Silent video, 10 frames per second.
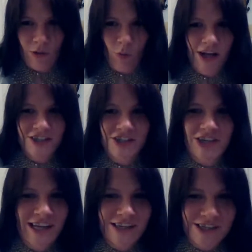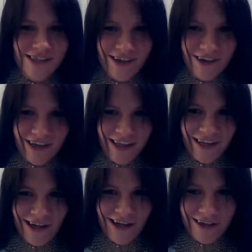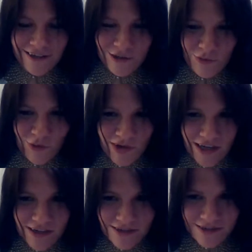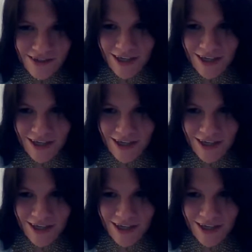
Watch Jenny. She's already like gone because her phone died.